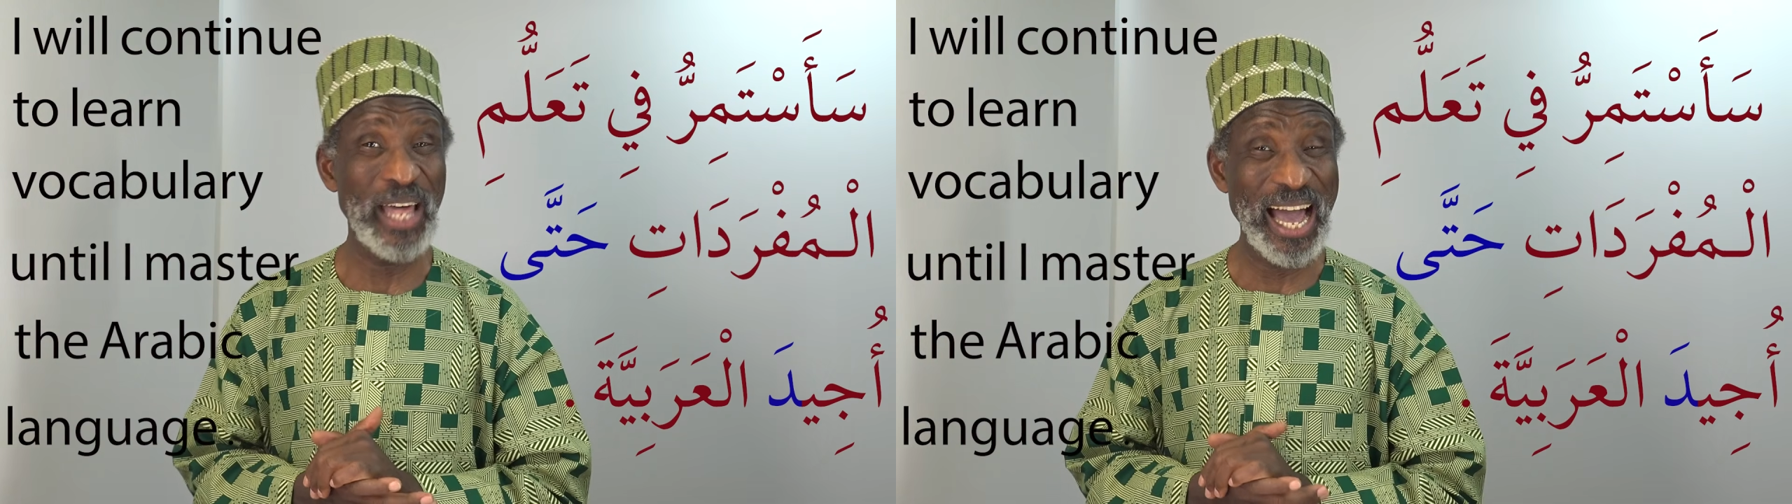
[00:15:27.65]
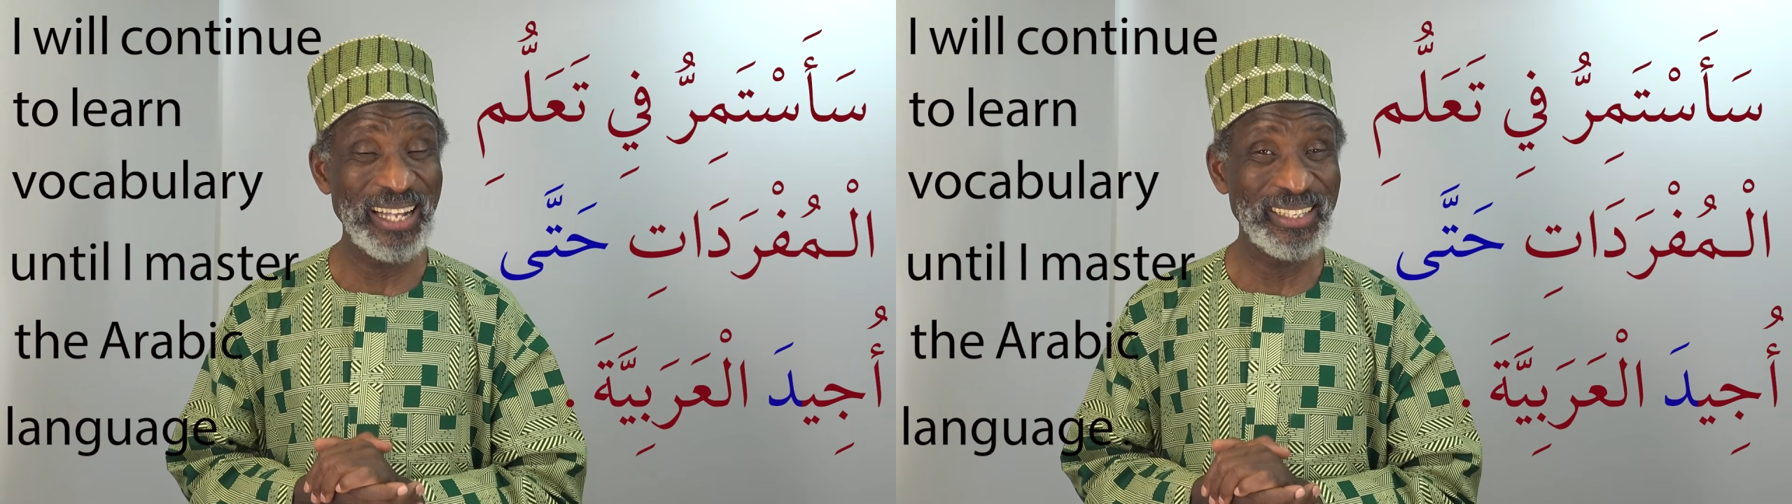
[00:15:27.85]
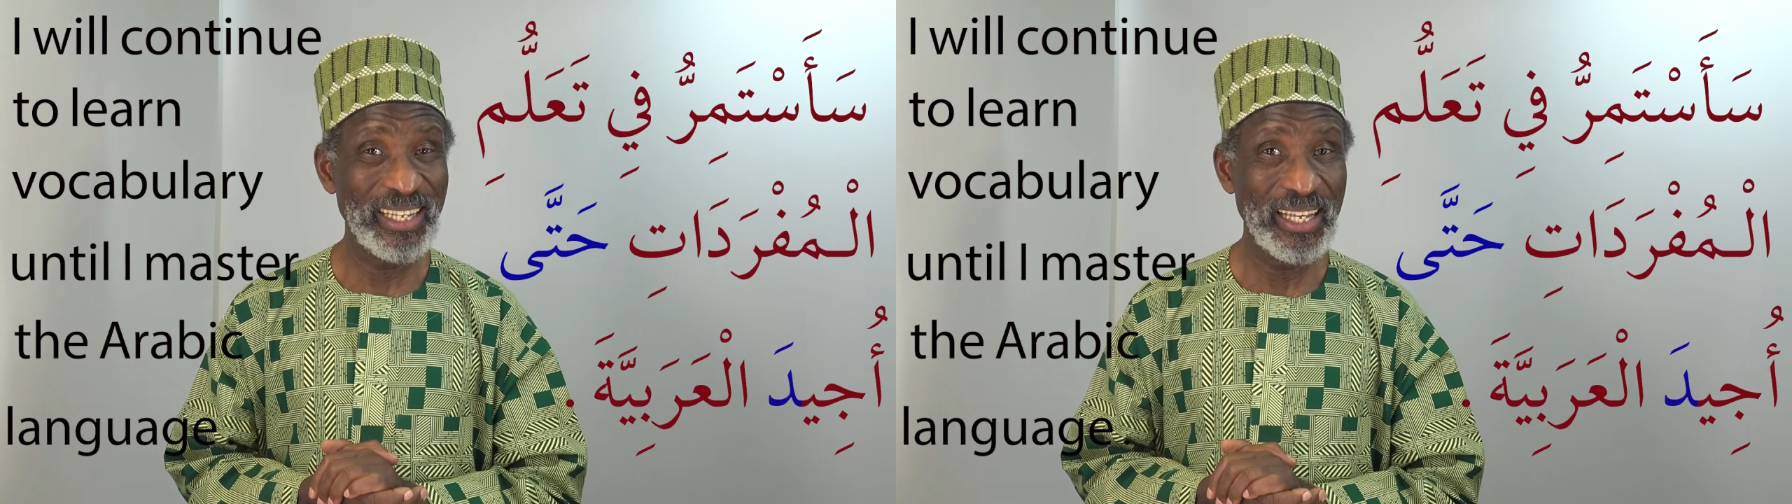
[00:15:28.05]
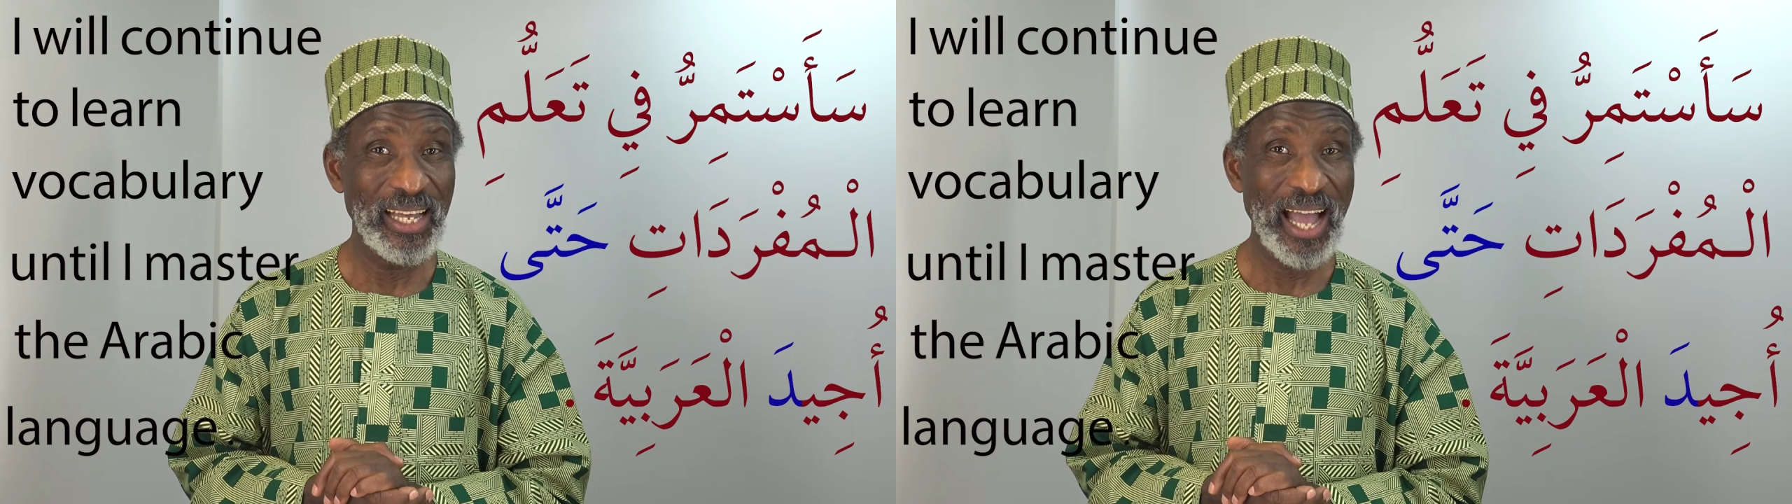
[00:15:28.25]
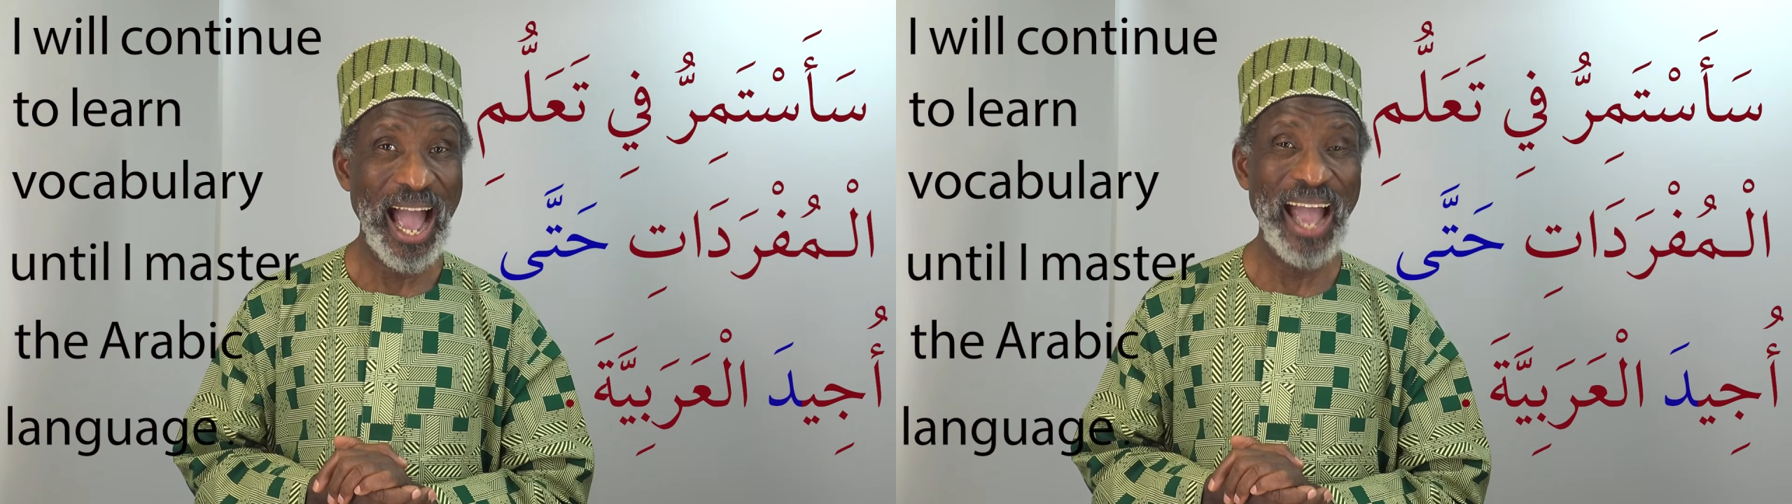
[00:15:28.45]
that
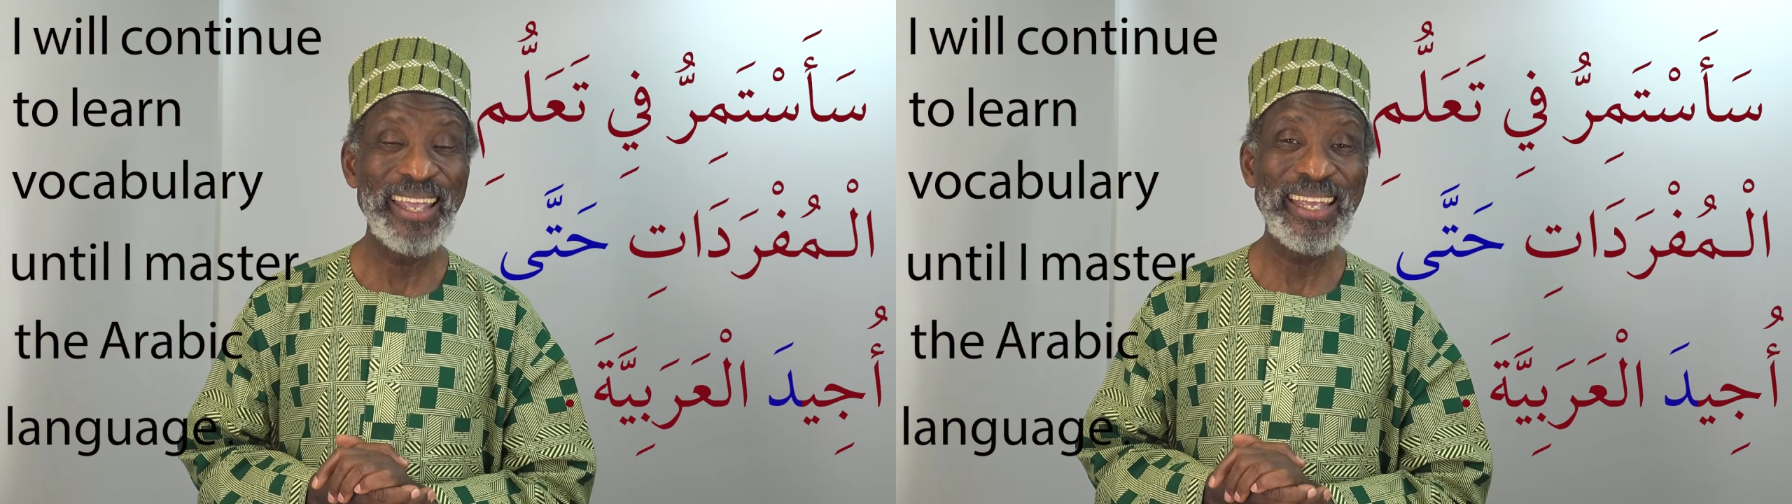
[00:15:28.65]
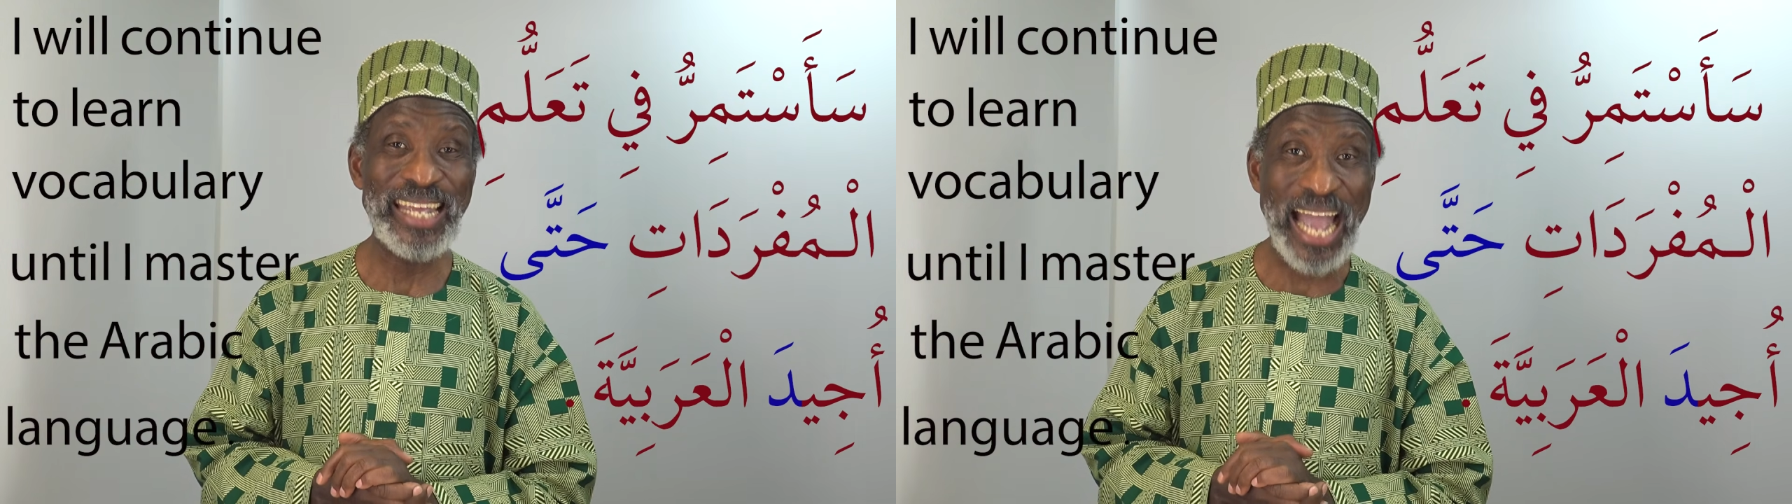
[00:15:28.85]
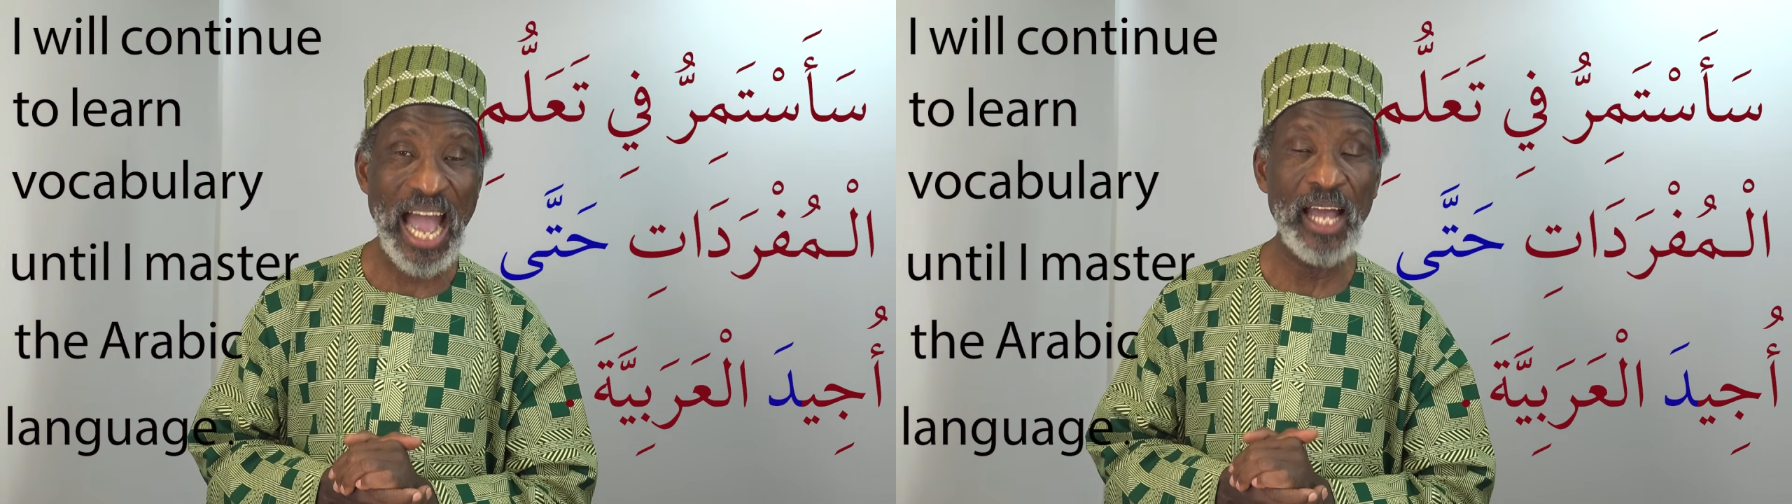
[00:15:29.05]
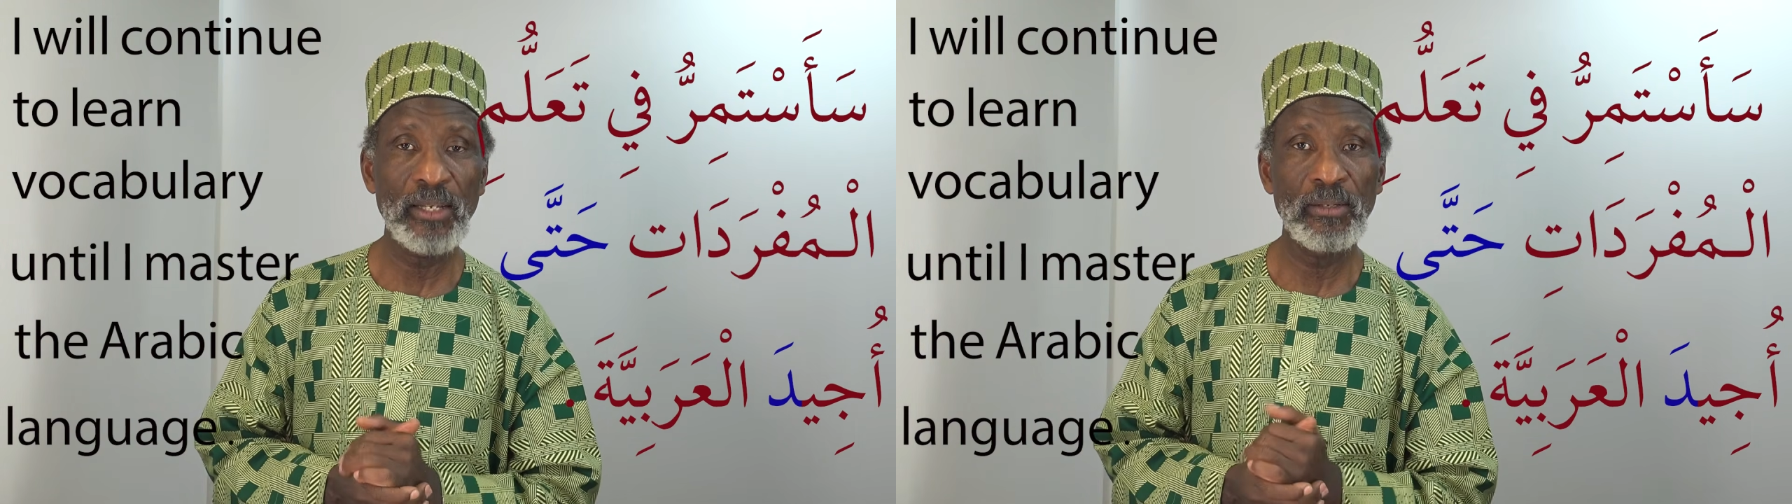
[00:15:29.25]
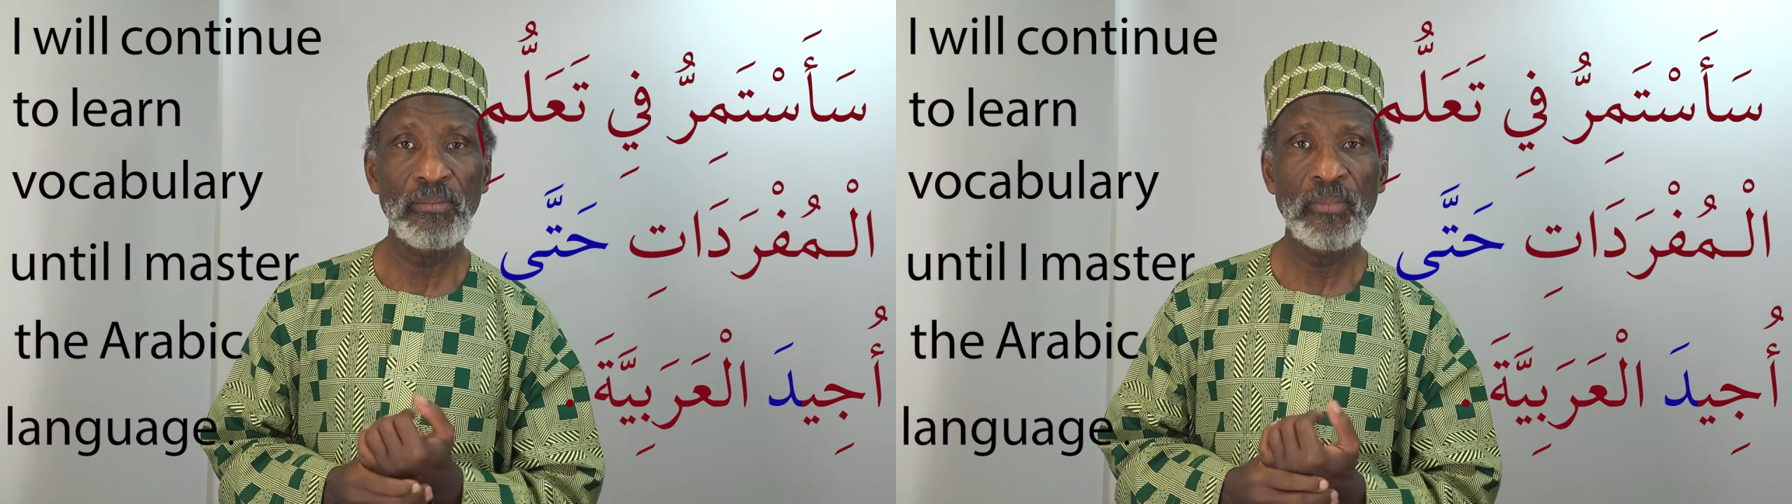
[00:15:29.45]
I can